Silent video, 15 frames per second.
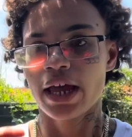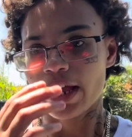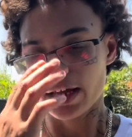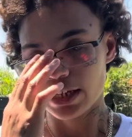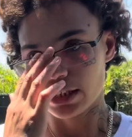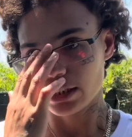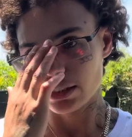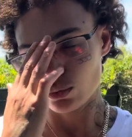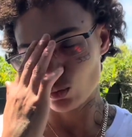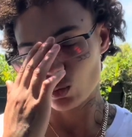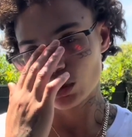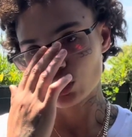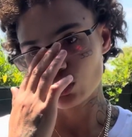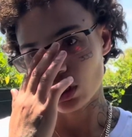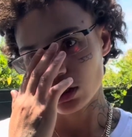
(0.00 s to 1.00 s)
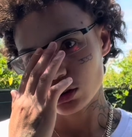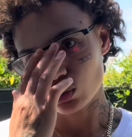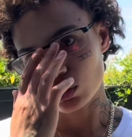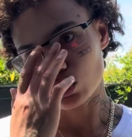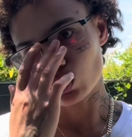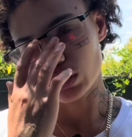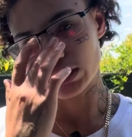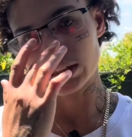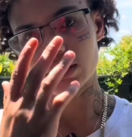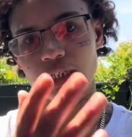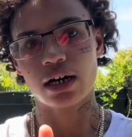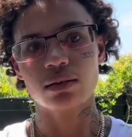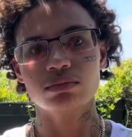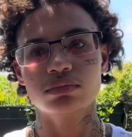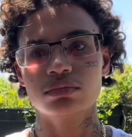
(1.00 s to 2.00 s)
And what's crazy was when it
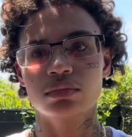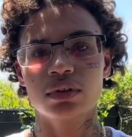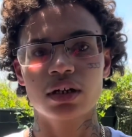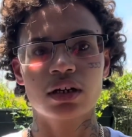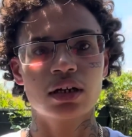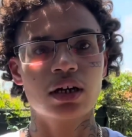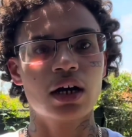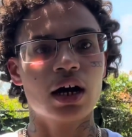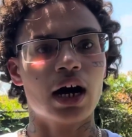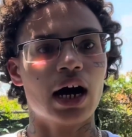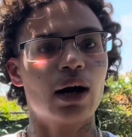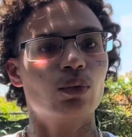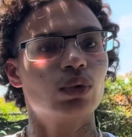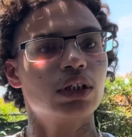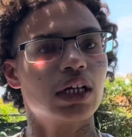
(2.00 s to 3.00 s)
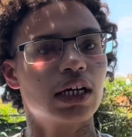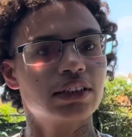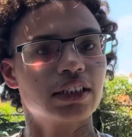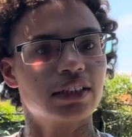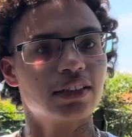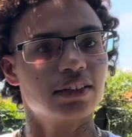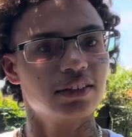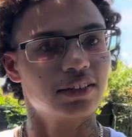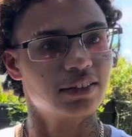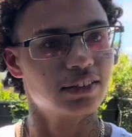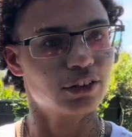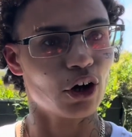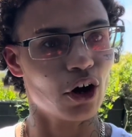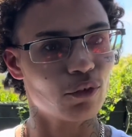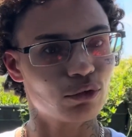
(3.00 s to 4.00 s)
stopped, I realized that
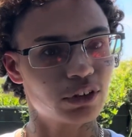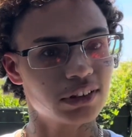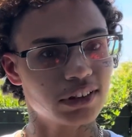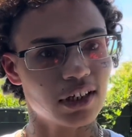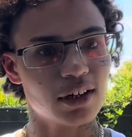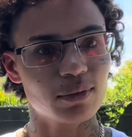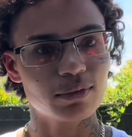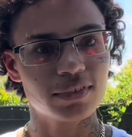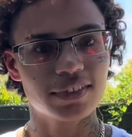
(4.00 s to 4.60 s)
the hovering stopped.